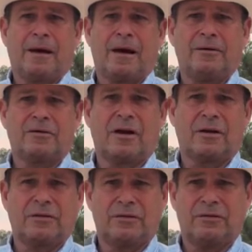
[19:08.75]
I just
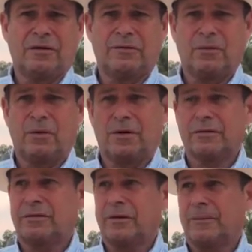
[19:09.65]
like good stuff that
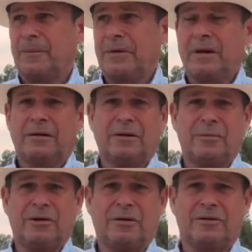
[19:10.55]
works. So
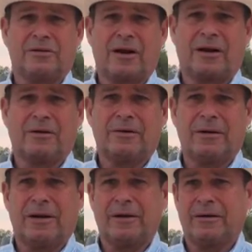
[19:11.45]
cut me a little slack on
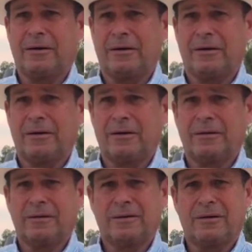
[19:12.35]
that. And
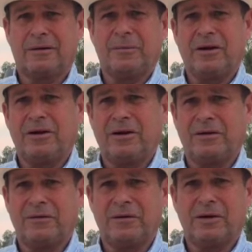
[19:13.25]
in the beginning
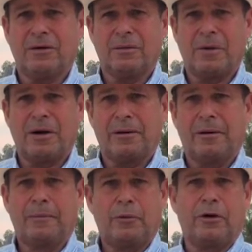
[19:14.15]
of the video, my
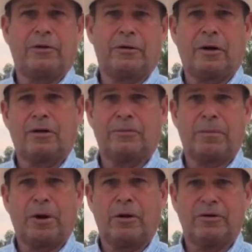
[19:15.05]
brother-in-law's
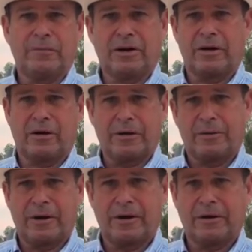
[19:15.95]
birds making all that
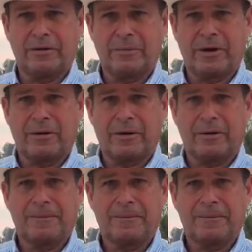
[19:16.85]
racket in the background.